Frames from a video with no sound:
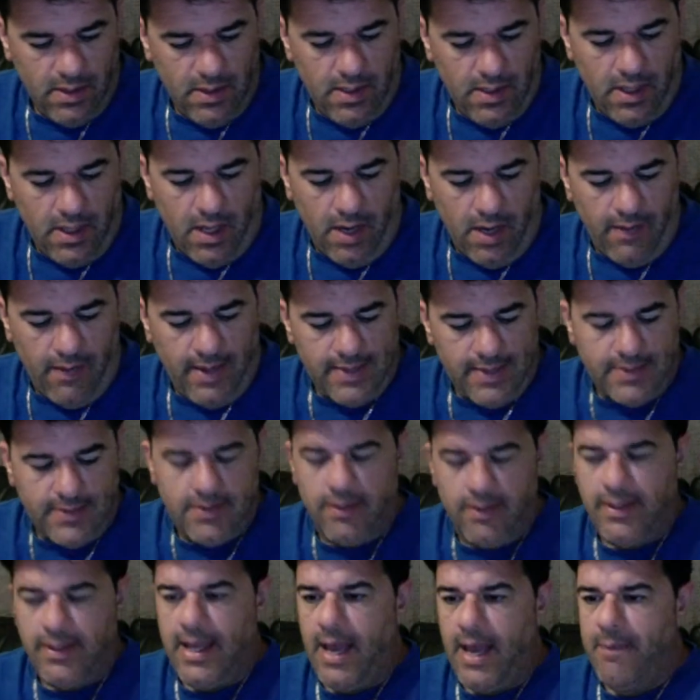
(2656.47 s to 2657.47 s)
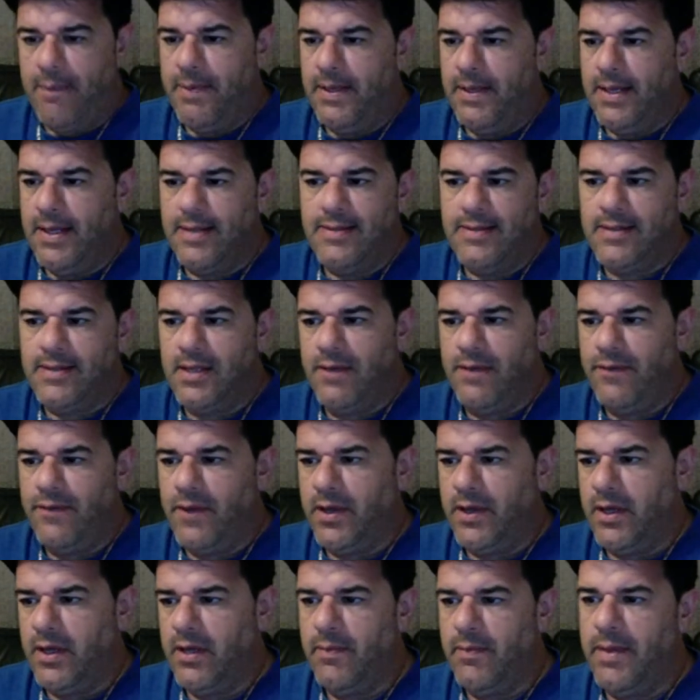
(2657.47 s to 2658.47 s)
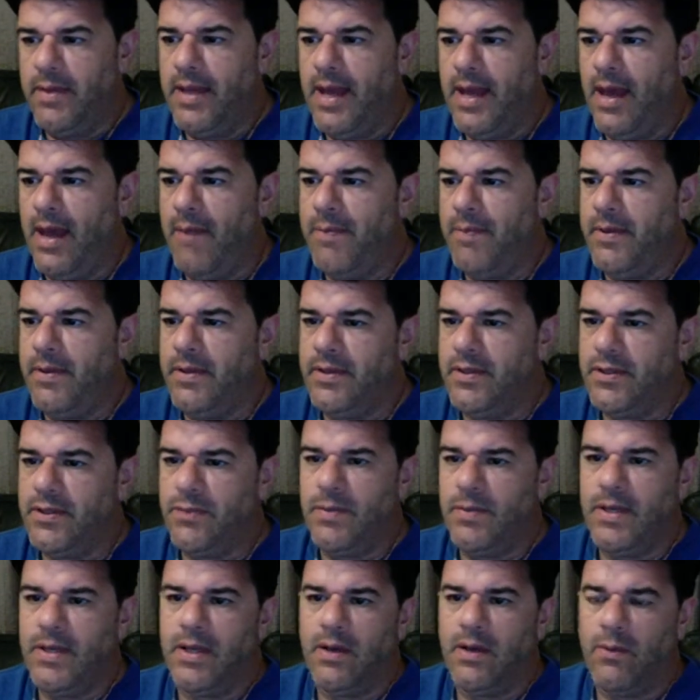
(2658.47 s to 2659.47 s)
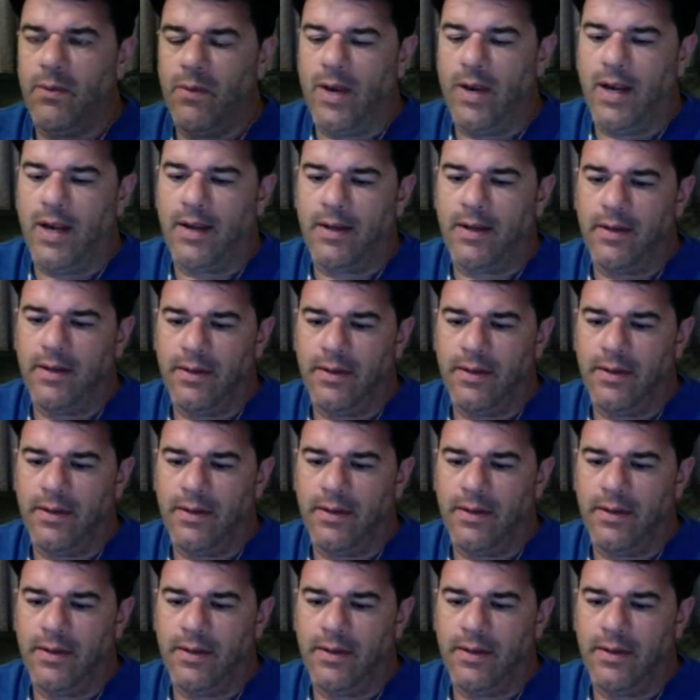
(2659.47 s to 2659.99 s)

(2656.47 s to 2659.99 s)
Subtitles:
All right, so Cappy, let's see if you're going to be happy this week in work.